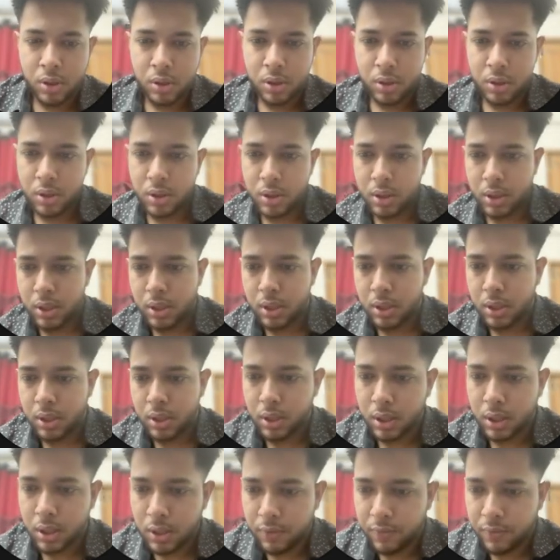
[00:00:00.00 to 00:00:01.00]
and then
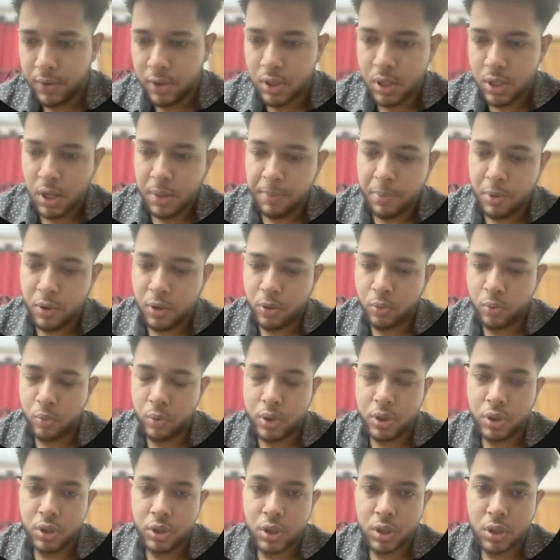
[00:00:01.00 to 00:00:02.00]
if I type out a
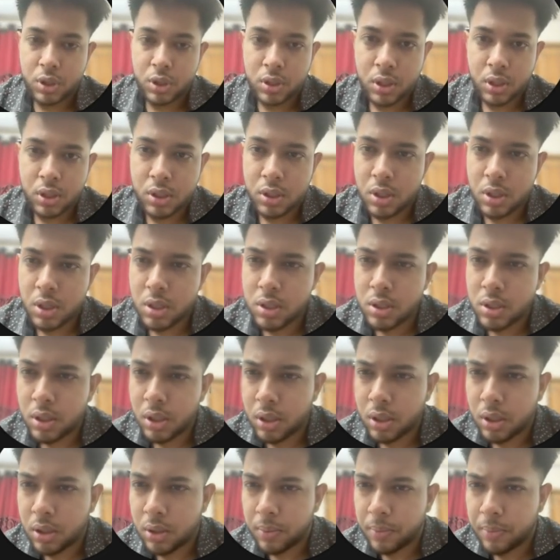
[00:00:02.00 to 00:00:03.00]
question such as
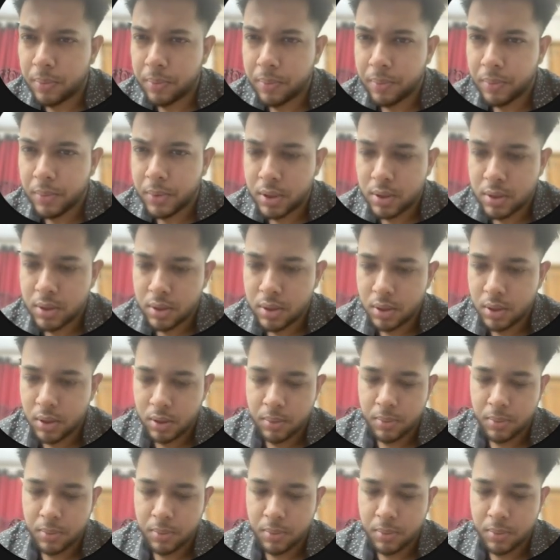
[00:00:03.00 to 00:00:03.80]
let's say,